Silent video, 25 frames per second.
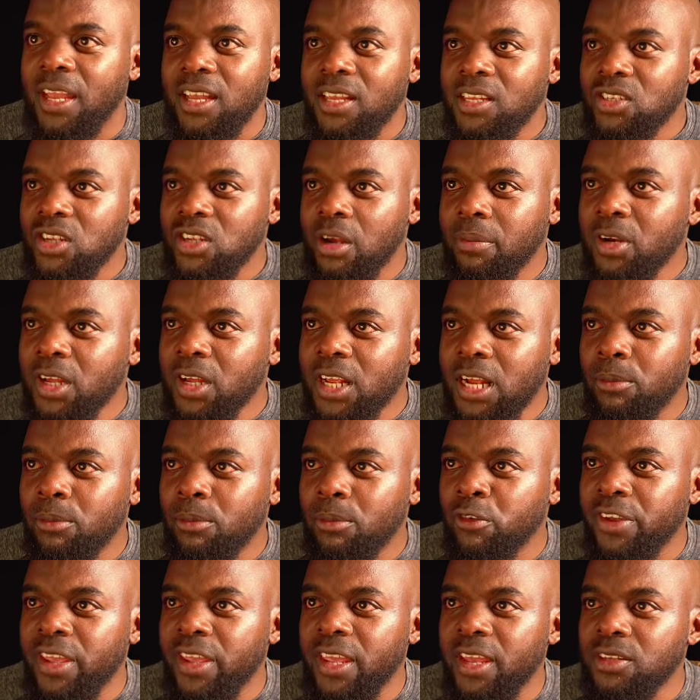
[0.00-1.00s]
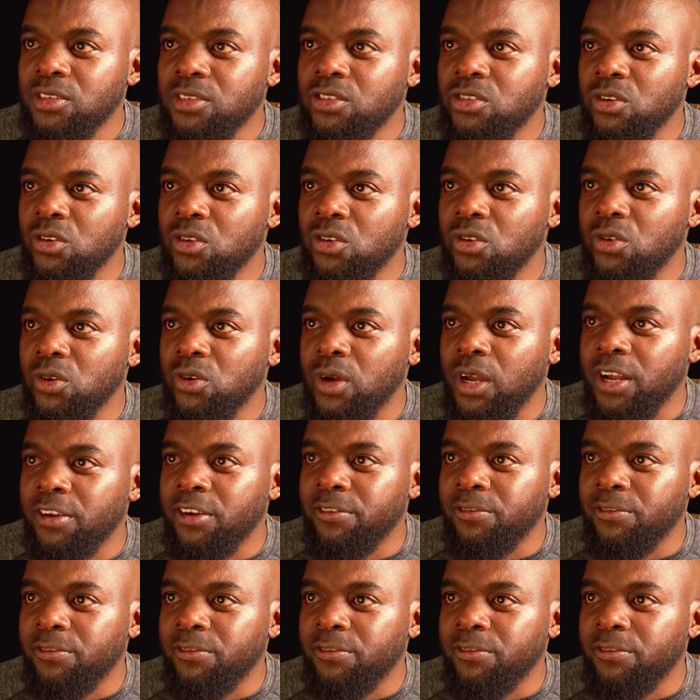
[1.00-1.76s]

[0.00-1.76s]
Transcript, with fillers: So I'm gonna come over here to uh,